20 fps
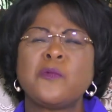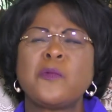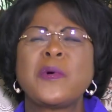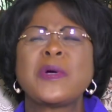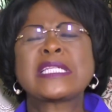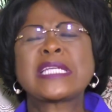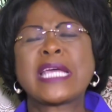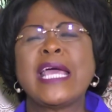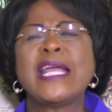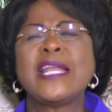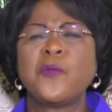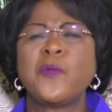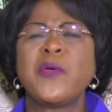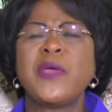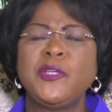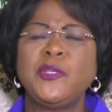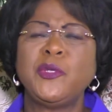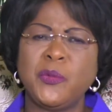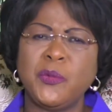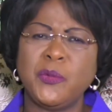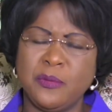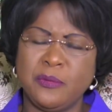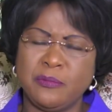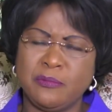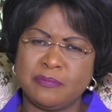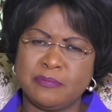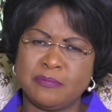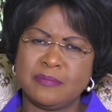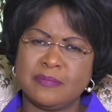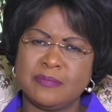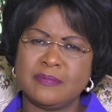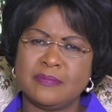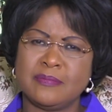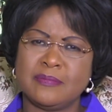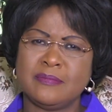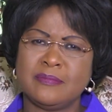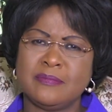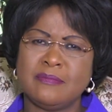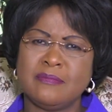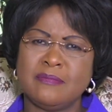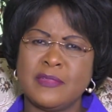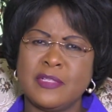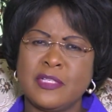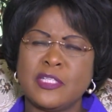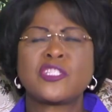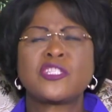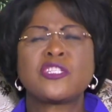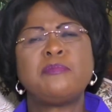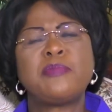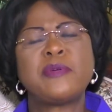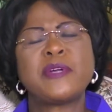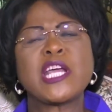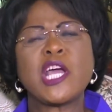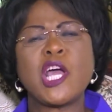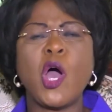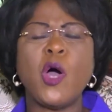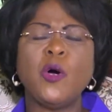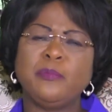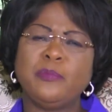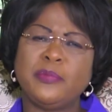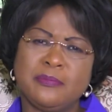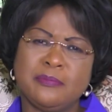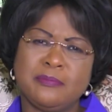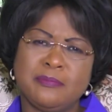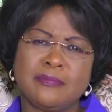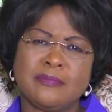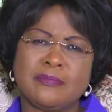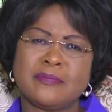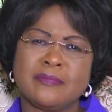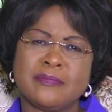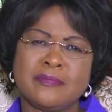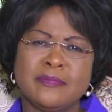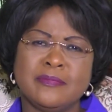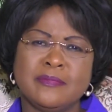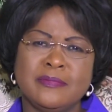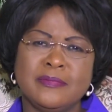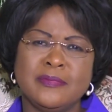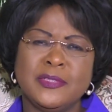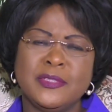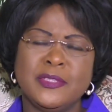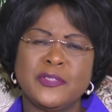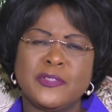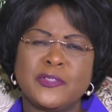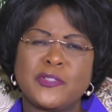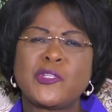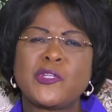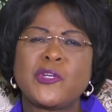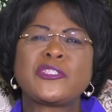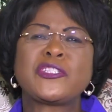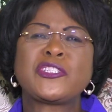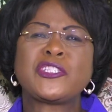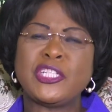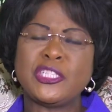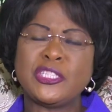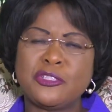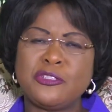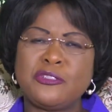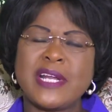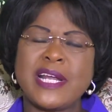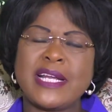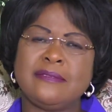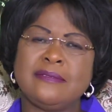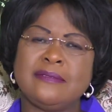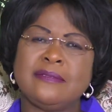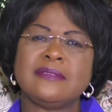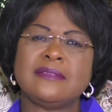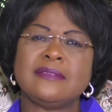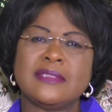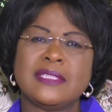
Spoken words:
what can we do to bring hope to your children